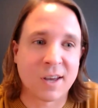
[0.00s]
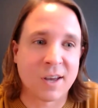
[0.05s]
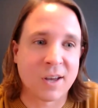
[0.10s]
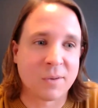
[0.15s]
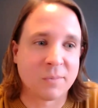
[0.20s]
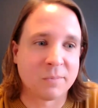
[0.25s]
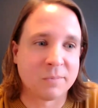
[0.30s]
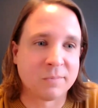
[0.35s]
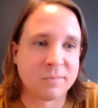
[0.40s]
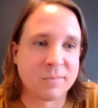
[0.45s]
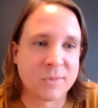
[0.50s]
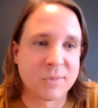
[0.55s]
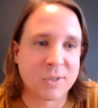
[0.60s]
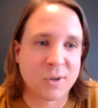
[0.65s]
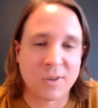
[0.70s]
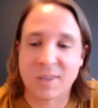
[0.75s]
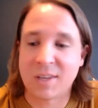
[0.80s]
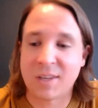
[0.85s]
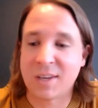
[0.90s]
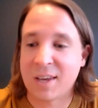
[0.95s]

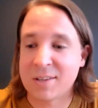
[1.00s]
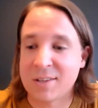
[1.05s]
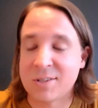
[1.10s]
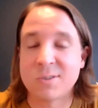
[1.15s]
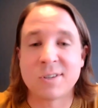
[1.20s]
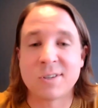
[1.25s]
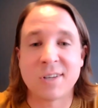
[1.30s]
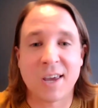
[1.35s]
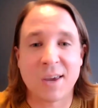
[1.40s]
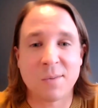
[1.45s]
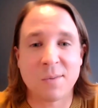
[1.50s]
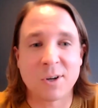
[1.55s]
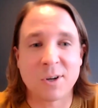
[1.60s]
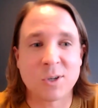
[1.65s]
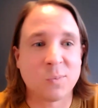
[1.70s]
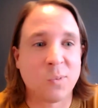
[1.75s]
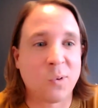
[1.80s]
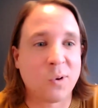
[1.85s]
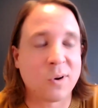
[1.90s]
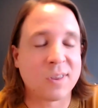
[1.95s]
So I think, as you say,
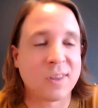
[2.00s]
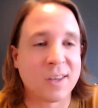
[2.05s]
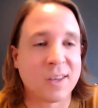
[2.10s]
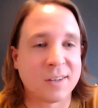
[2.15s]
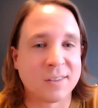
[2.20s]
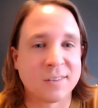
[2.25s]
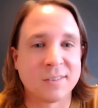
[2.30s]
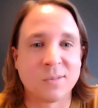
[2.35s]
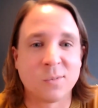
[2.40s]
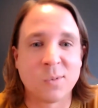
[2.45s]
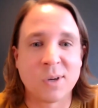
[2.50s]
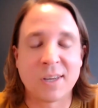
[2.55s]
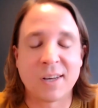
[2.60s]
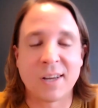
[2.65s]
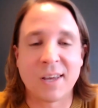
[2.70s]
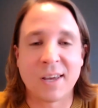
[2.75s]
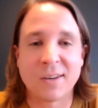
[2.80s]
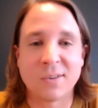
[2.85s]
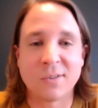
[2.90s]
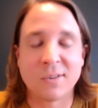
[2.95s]
much more than we
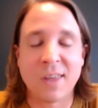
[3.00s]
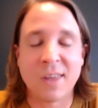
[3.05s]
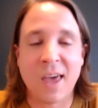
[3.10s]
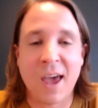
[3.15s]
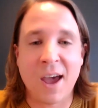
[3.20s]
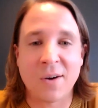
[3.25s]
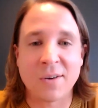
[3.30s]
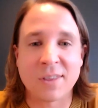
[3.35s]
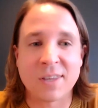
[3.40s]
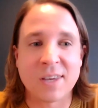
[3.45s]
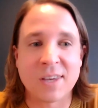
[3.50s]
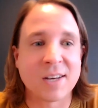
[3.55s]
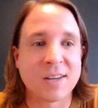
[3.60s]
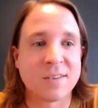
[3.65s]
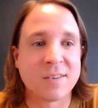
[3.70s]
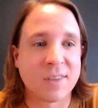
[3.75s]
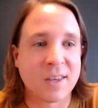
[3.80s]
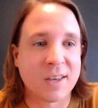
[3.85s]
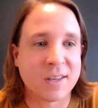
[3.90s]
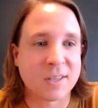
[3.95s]
can handle now at the
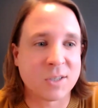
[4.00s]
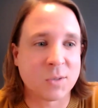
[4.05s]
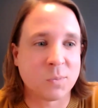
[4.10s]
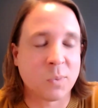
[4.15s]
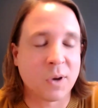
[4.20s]
end of this,